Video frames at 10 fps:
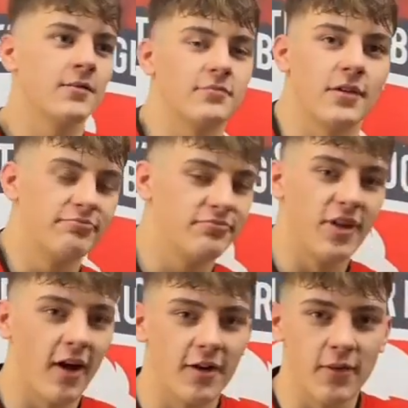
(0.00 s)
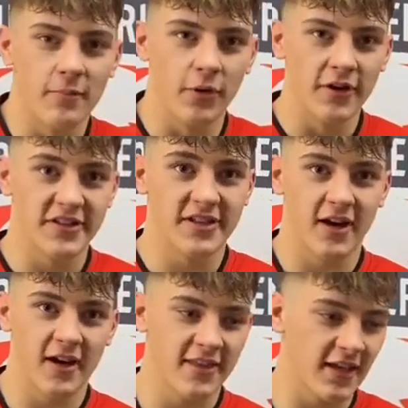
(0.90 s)
I'm delighted with the boys.
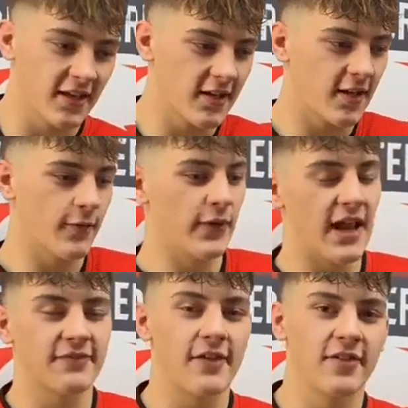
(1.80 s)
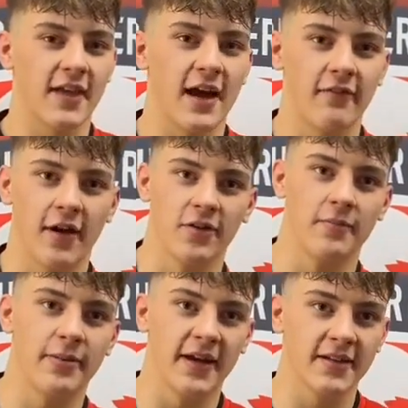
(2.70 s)
I think we left everything out there on the
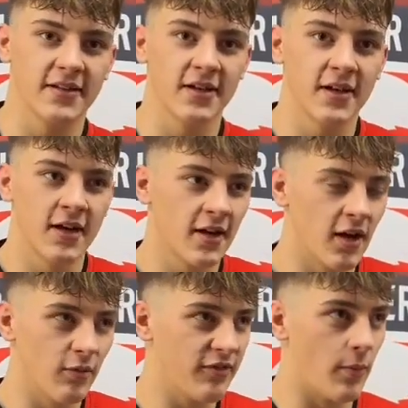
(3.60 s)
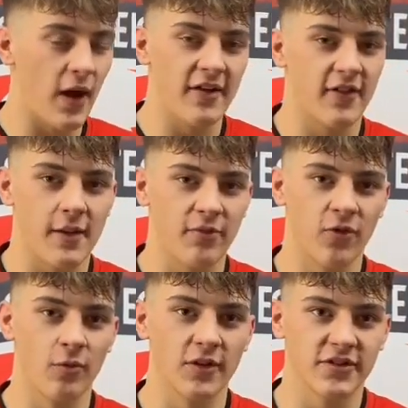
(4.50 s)
pitch, and we've been waiting for that
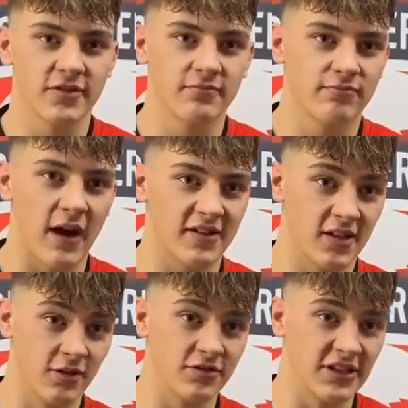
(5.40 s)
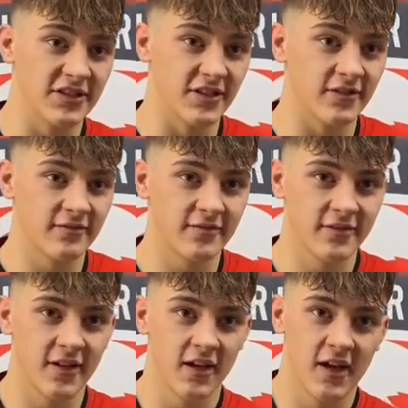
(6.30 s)
performance practically all
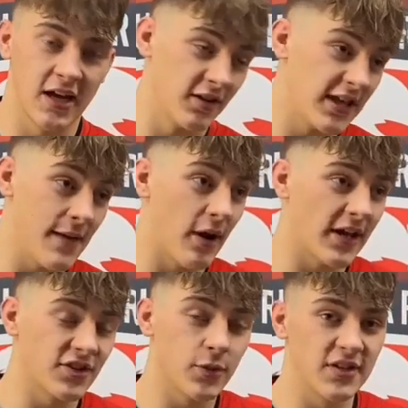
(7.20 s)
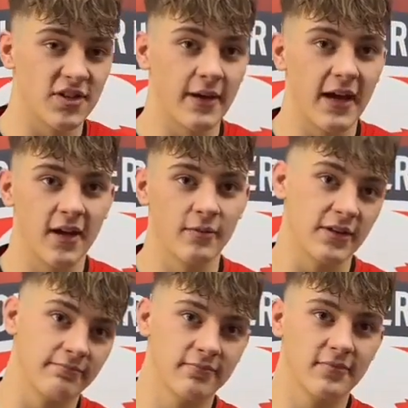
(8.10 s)
season. It came out against Quins a bit, and
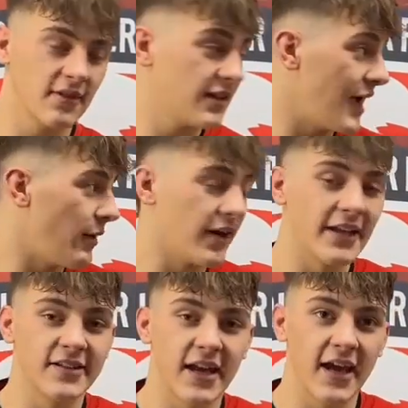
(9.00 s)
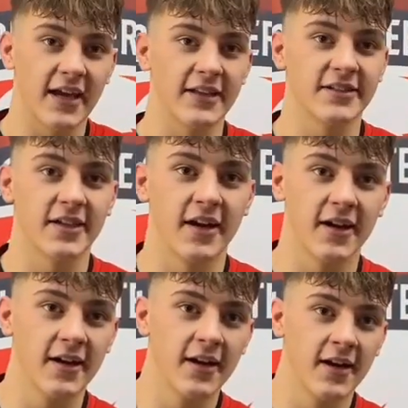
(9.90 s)
we came out again today against,
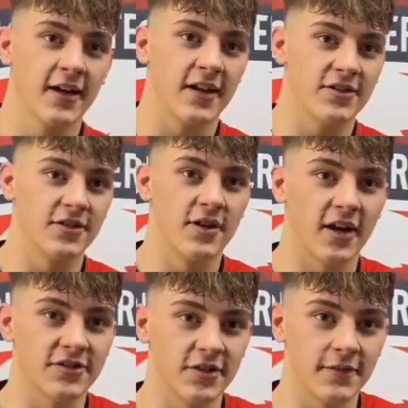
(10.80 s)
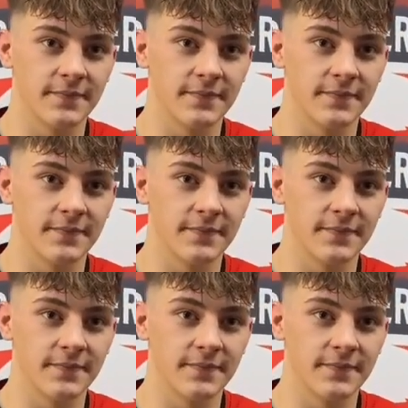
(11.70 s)
uh, against Newcastle.